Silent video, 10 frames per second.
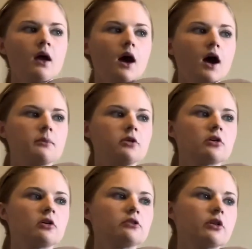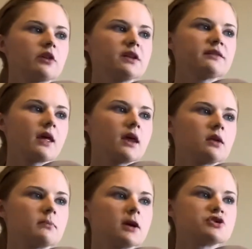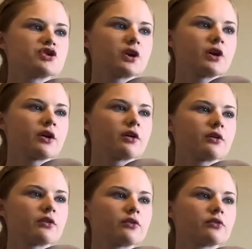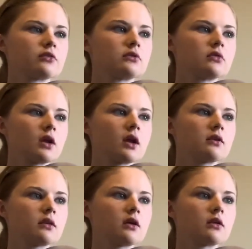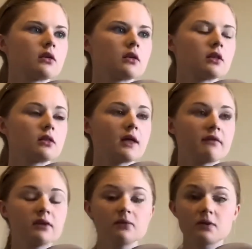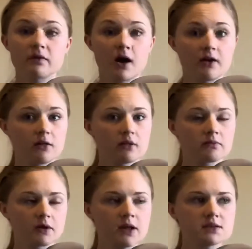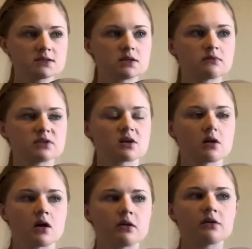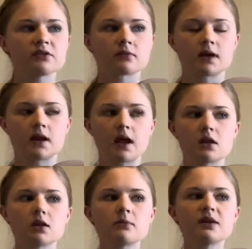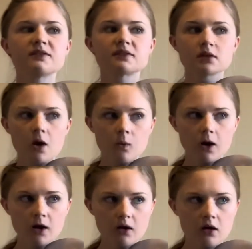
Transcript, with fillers: Um, you'll notice that in measure 9, 10, 11, we've got another writ, ritardando, so we're going to get a little bit slower.